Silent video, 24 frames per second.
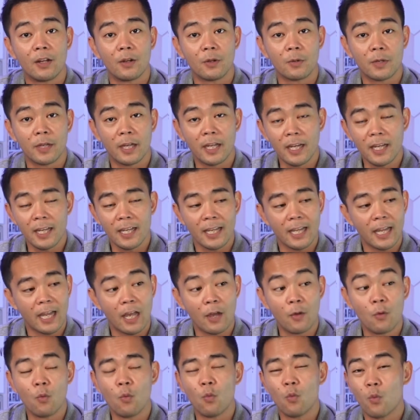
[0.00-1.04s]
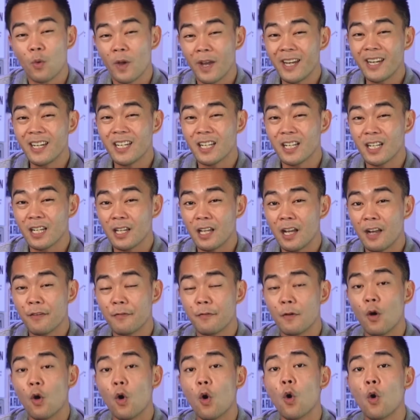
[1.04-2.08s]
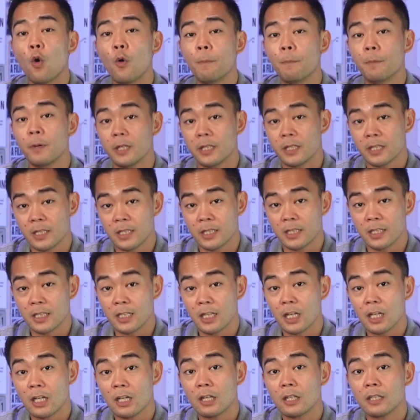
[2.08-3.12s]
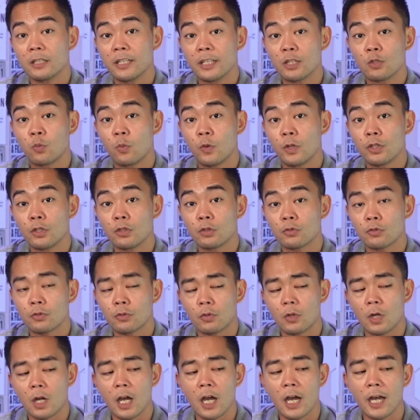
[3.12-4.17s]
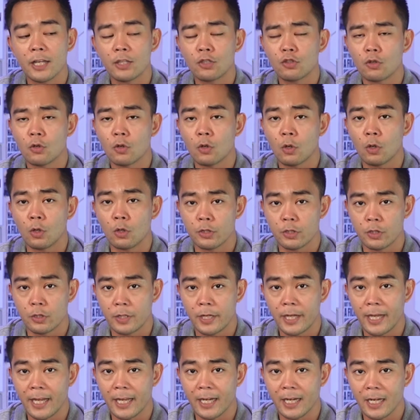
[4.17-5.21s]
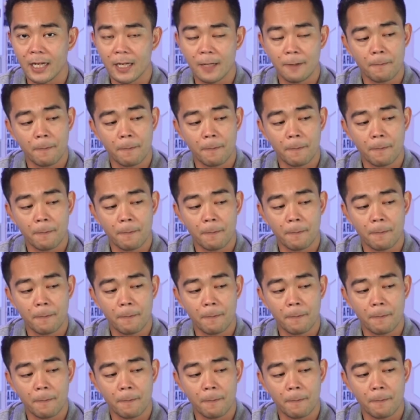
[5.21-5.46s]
Okay? And when the glove opens, that's when you try to close your hand.